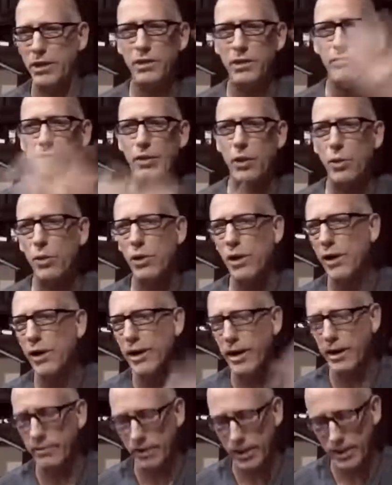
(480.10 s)
to vote
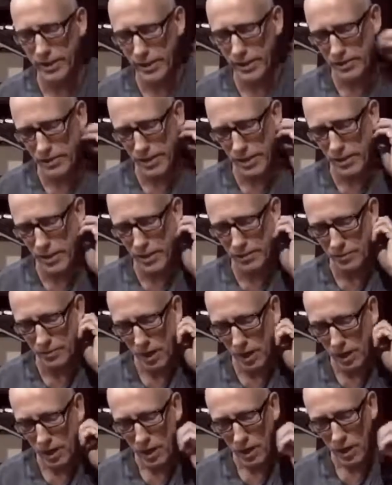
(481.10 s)
on everything, etc.
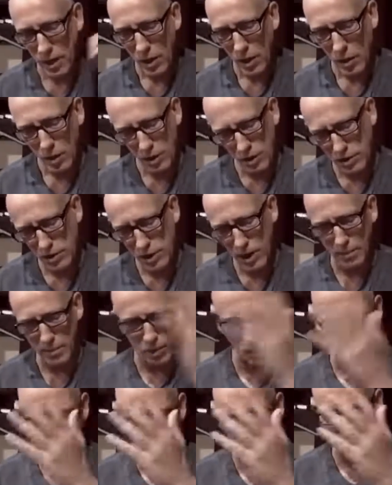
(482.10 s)
Time
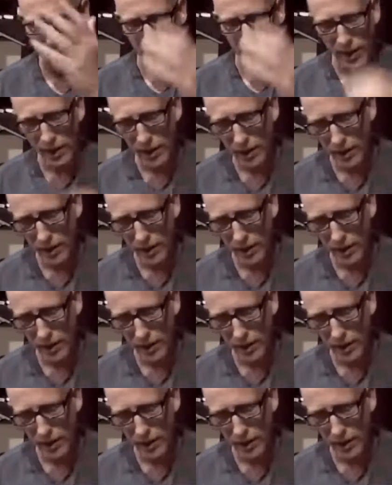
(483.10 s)
goes by,